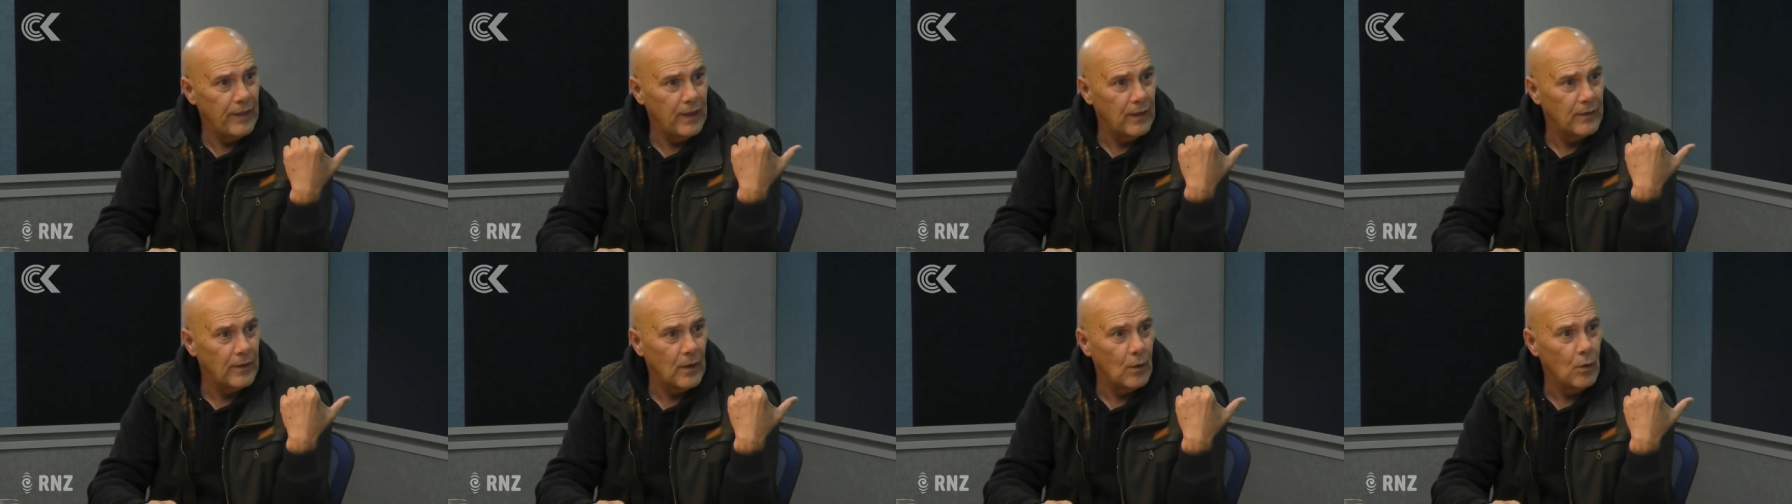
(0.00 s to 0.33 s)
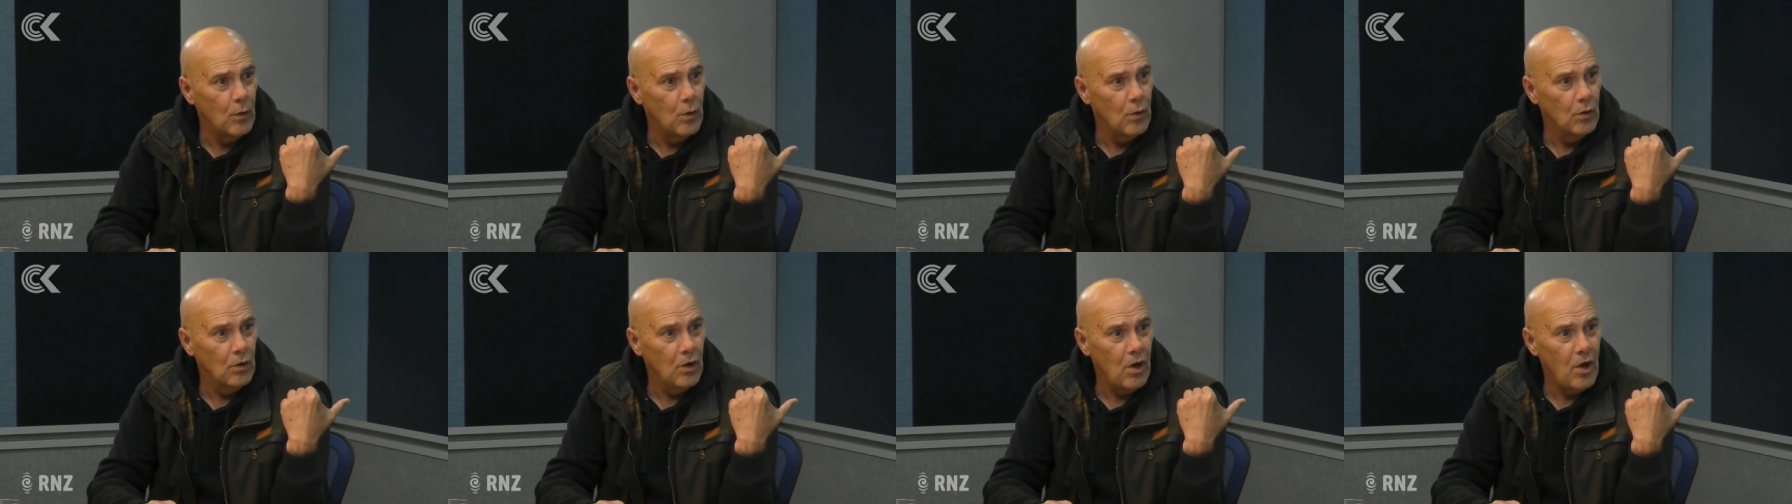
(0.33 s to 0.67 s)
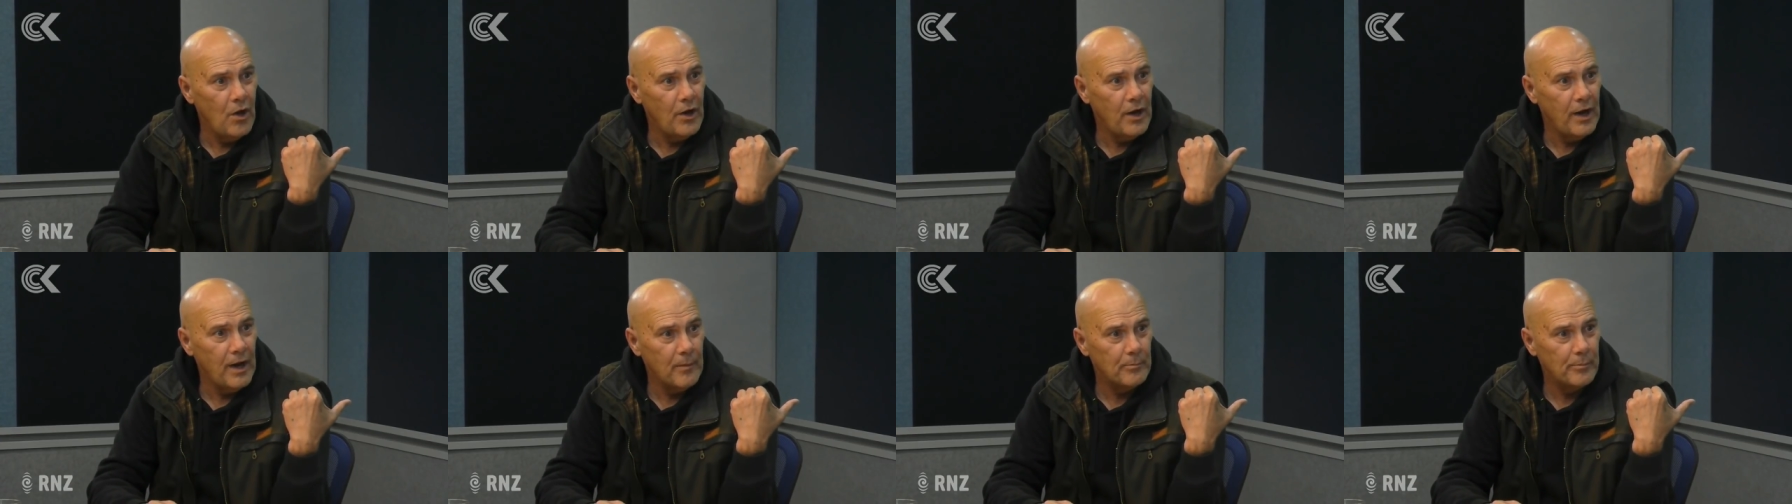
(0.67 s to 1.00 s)
were there. They were all
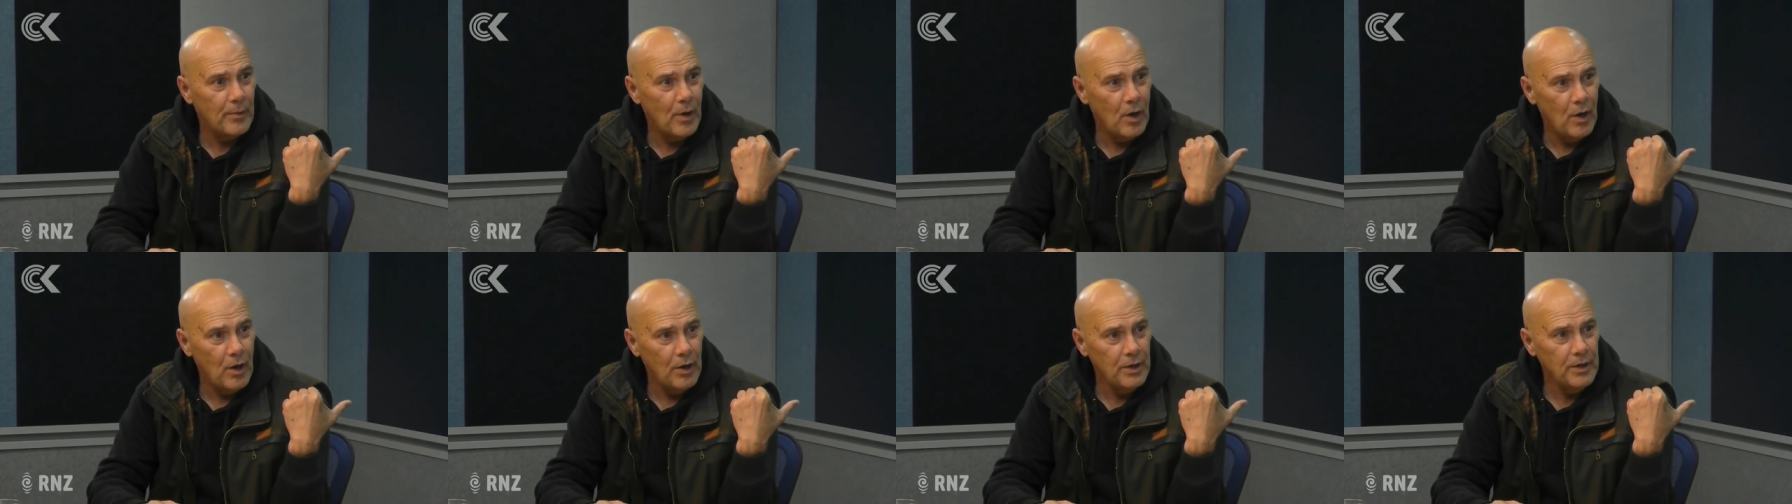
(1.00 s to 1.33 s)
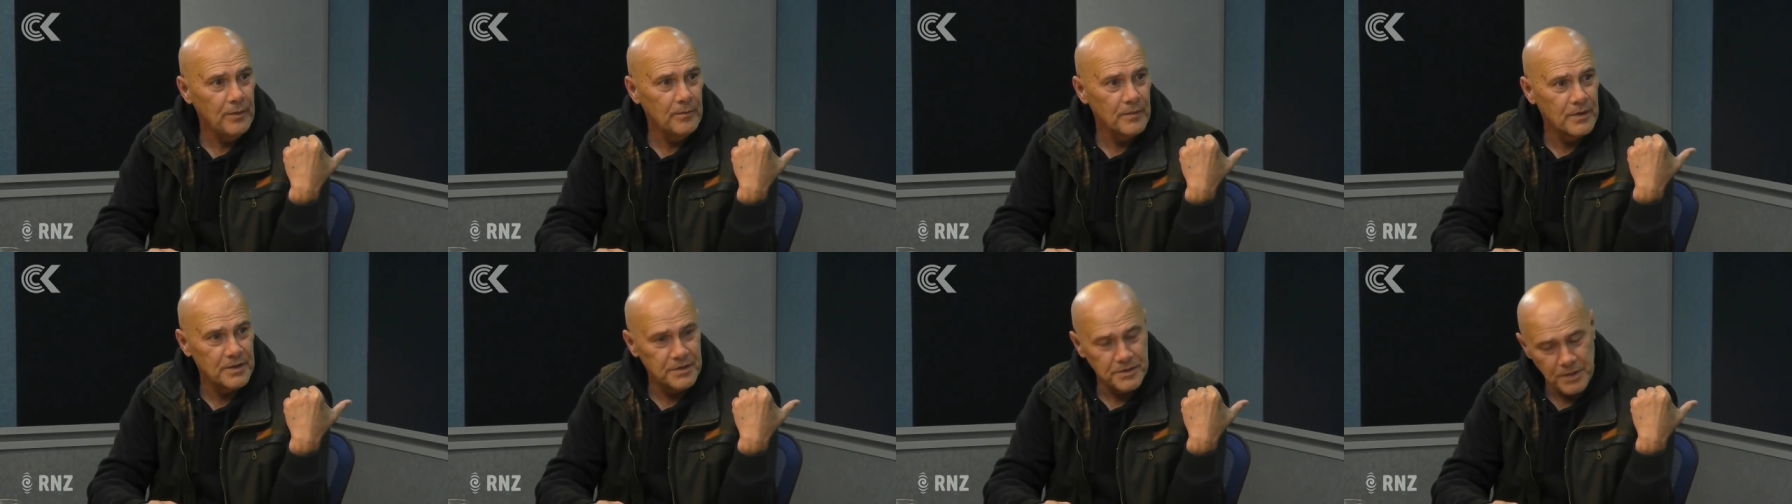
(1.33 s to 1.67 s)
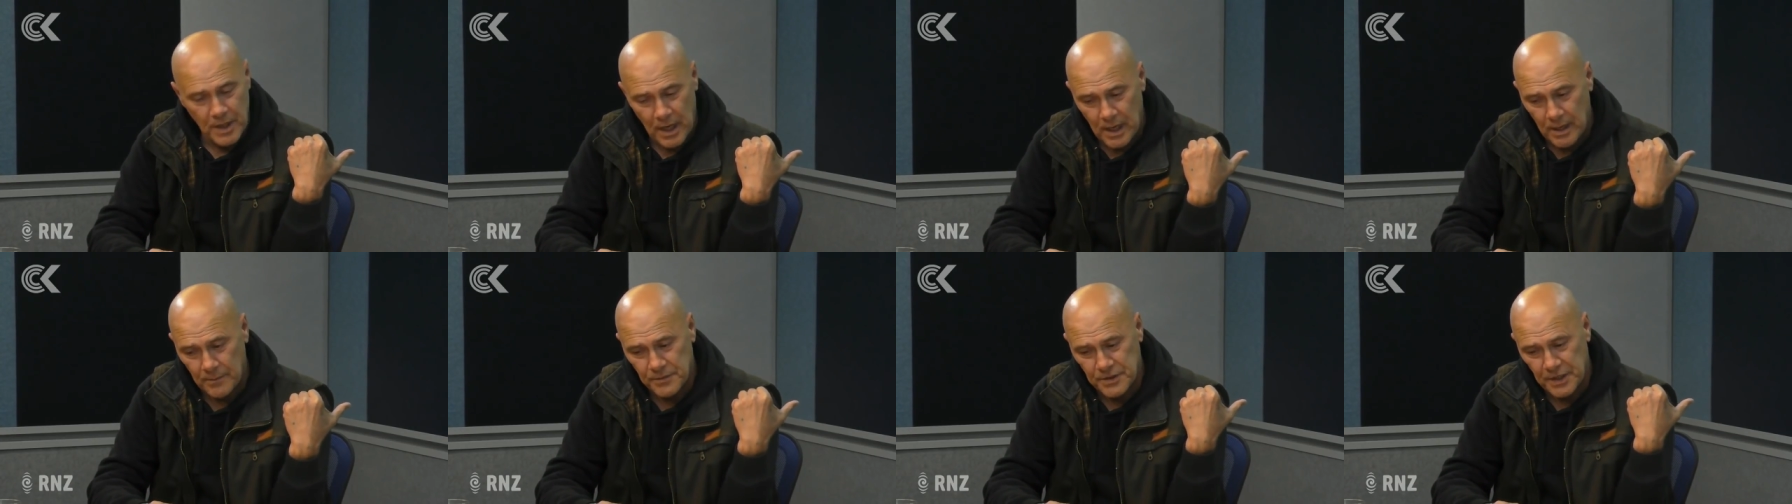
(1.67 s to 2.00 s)
lining up behind him
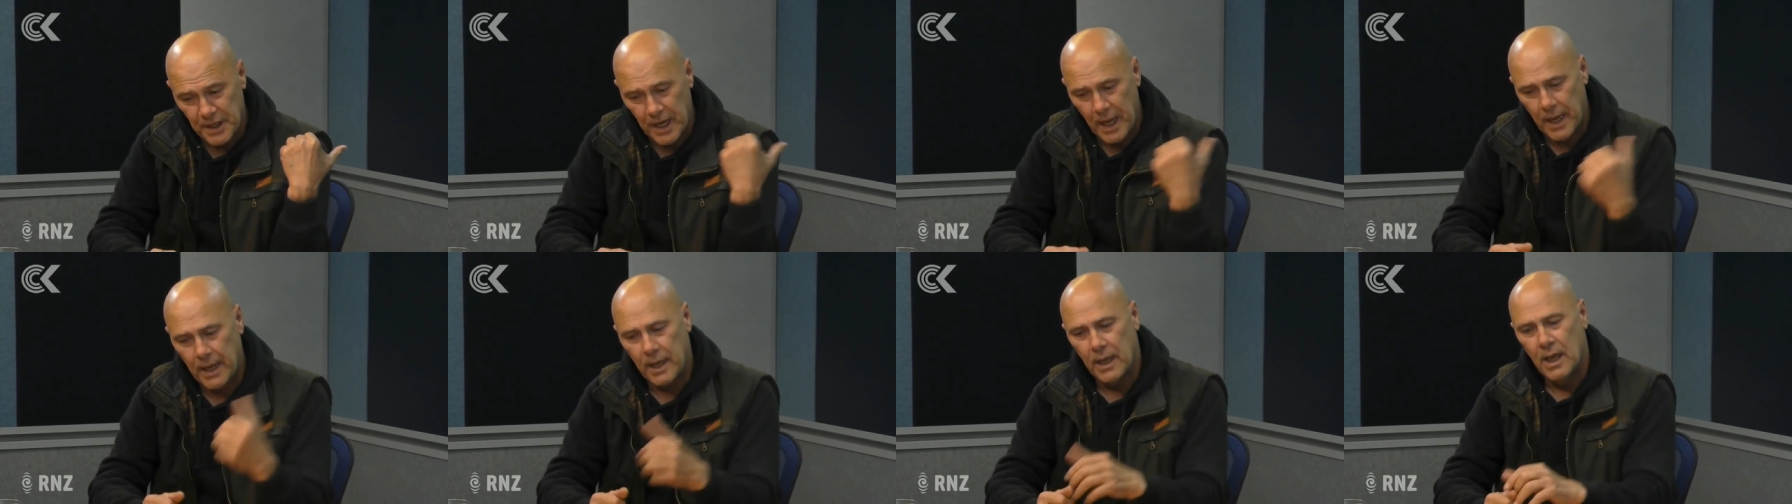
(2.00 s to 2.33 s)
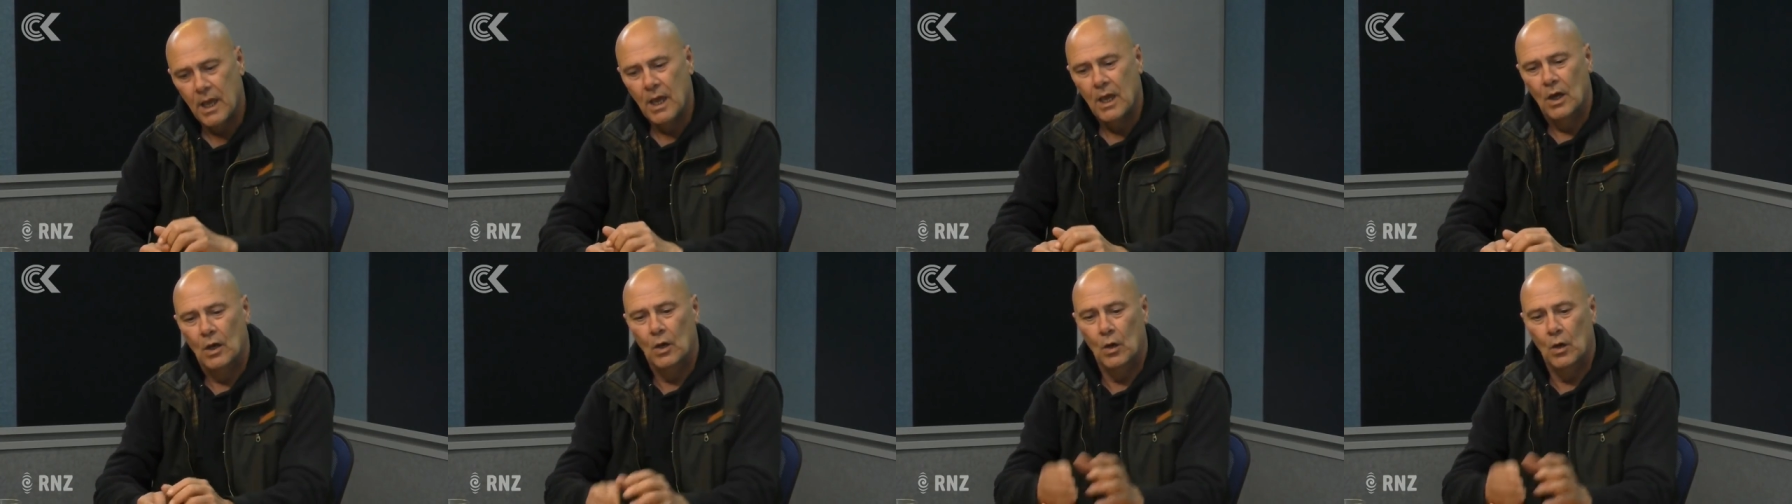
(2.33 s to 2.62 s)
um, today.